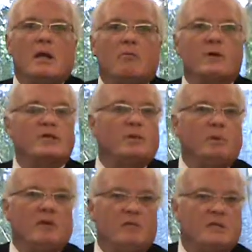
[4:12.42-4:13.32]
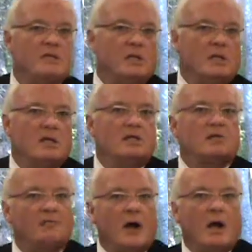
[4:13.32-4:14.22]
Rigid PVC is
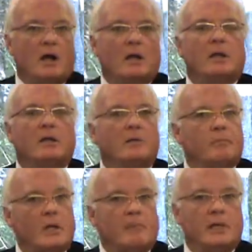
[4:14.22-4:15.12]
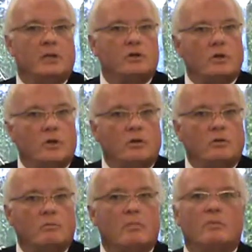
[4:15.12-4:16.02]
fine, like the plumbing in your home,
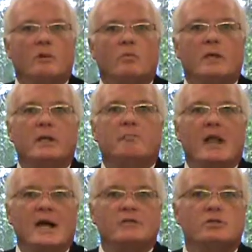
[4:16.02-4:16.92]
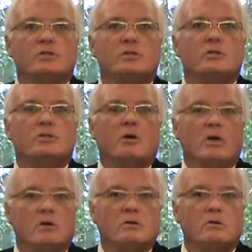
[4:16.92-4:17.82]
but when plasticers are
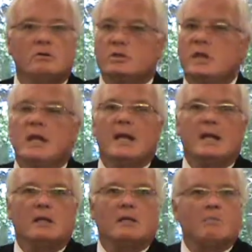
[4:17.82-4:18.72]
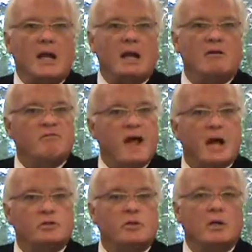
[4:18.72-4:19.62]
used in the
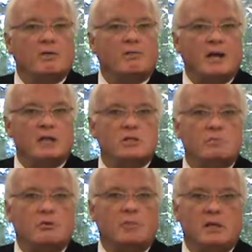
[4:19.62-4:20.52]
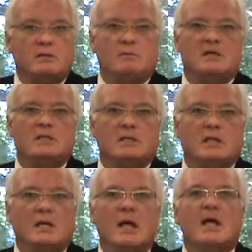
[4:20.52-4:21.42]
manufacturing of flexible
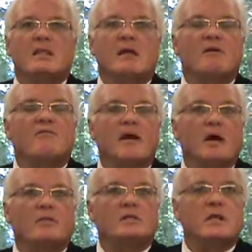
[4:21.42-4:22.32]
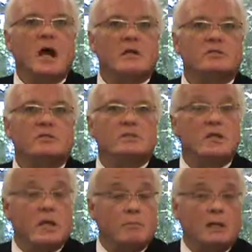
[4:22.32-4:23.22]
PVC, they have found that toxins
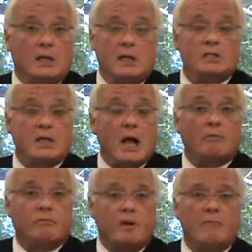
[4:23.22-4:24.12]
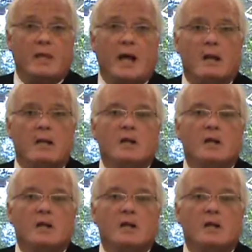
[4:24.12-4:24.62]
can be leached out from that.